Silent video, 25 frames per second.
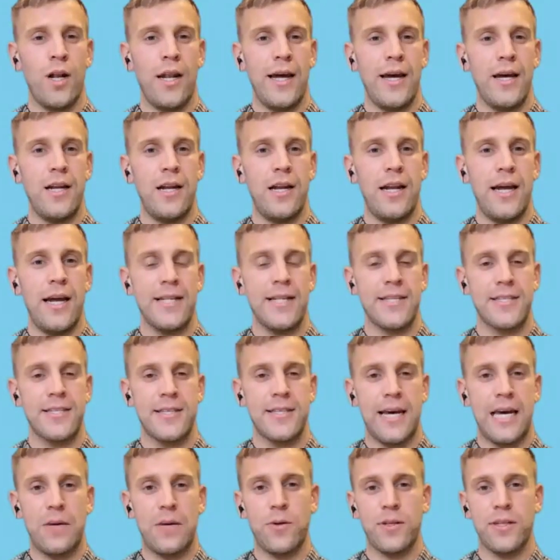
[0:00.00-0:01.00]
let's
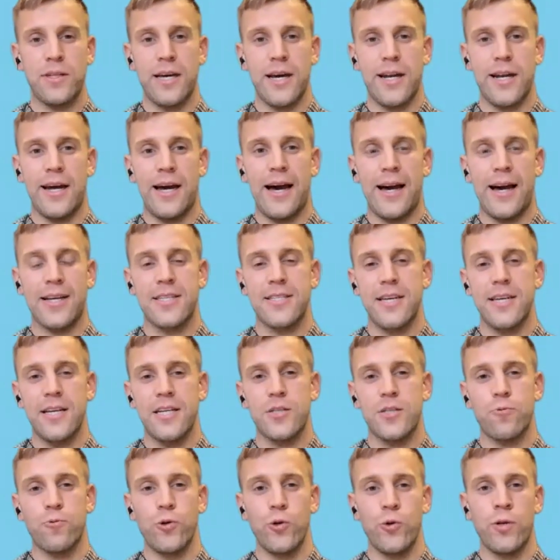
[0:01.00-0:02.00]
stay with that access
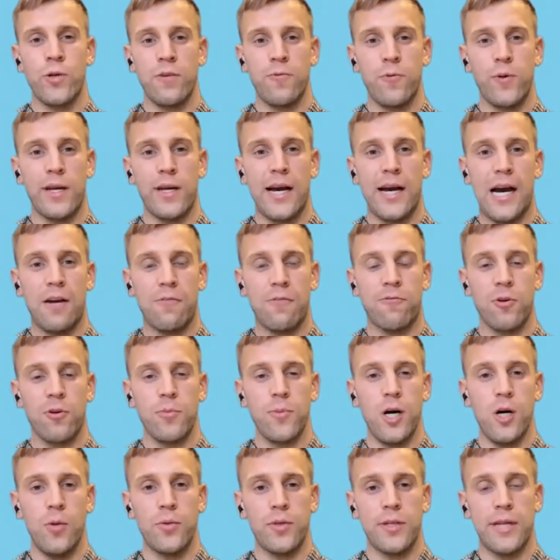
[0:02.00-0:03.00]
route if we can for a
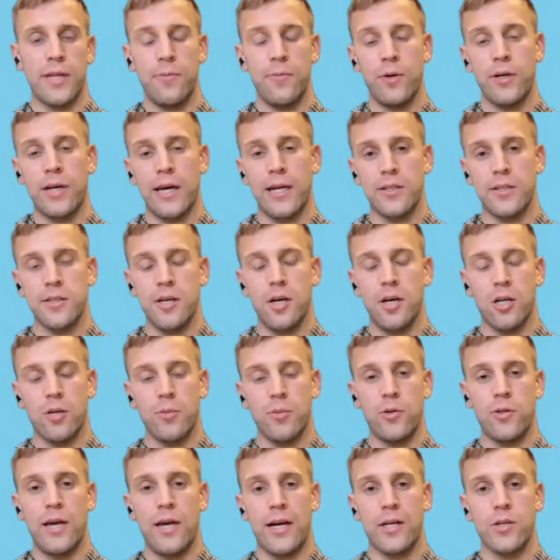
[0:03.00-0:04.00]
moment. Mm-hmm. Then we'll get to talk about
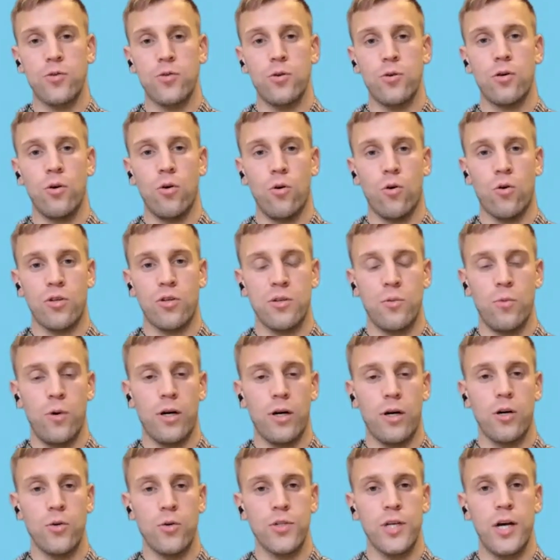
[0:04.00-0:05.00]
the actual course and what
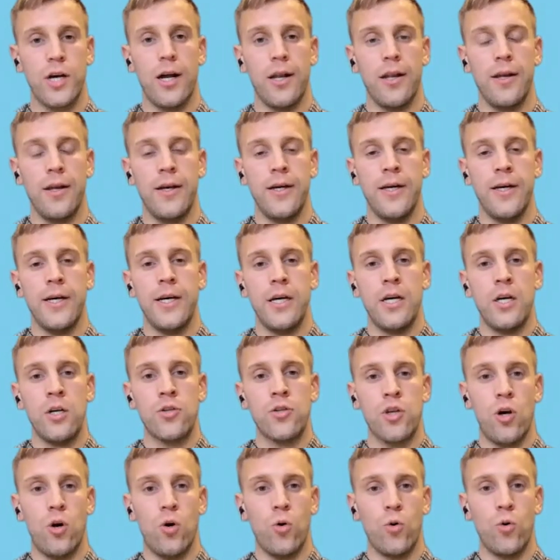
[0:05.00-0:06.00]
goes on.
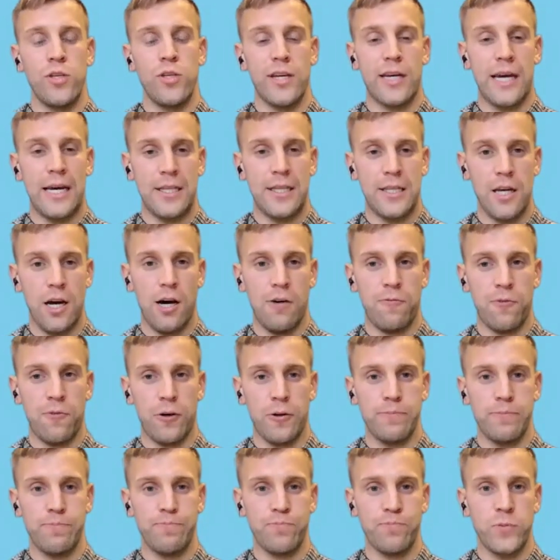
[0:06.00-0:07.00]
So you get the
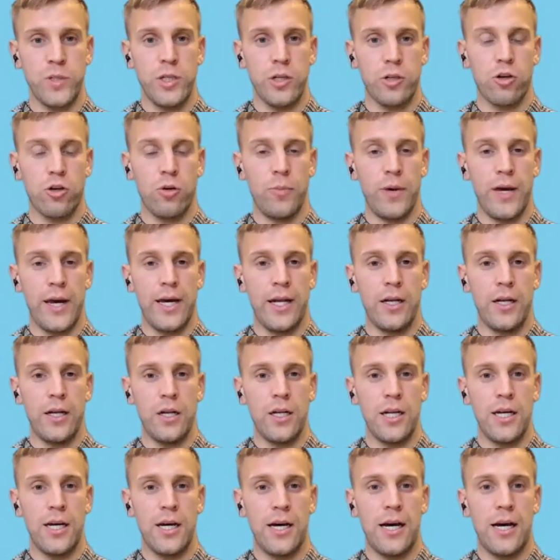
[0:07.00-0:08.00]
offer, you come in.
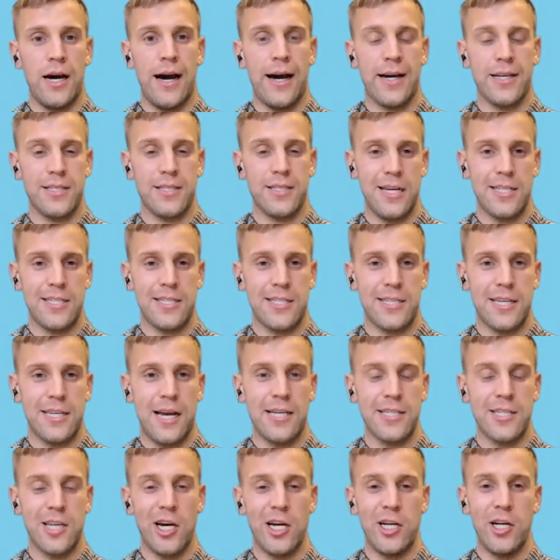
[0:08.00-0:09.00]
Access, as
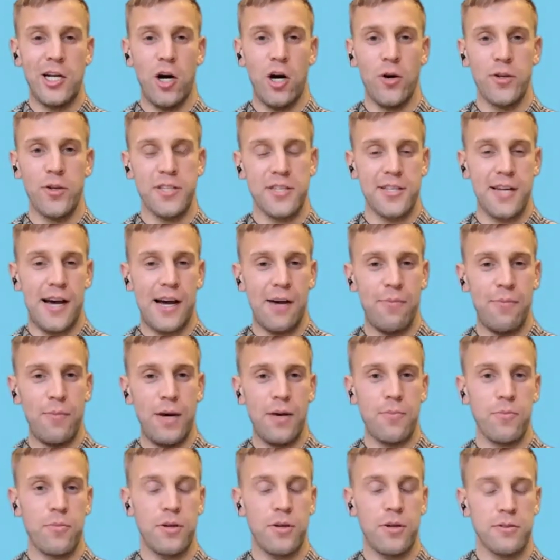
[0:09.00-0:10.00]
I know, as a staff
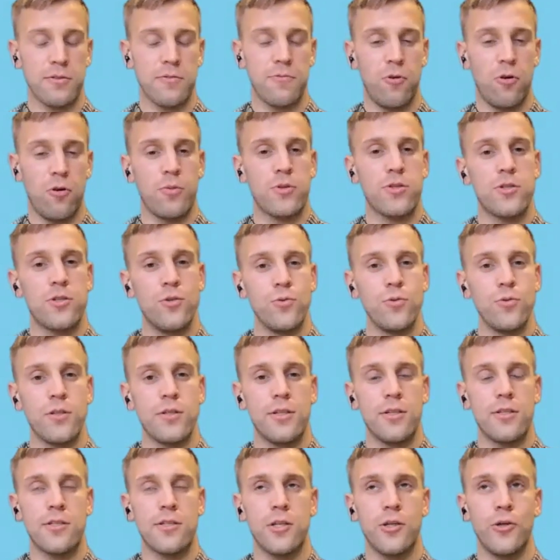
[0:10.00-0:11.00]
member and as a former student at
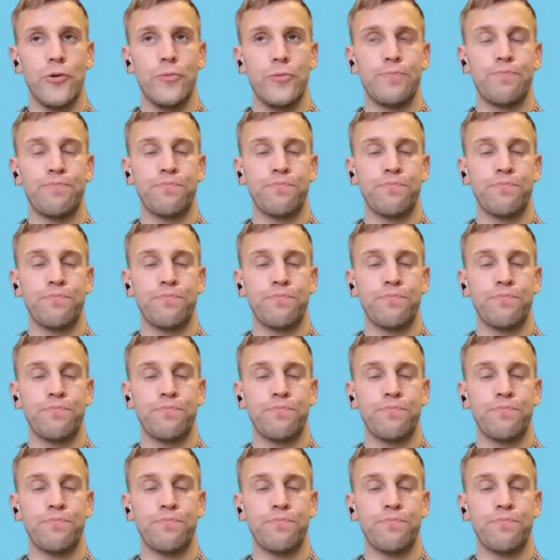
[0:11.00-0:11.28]
DCU,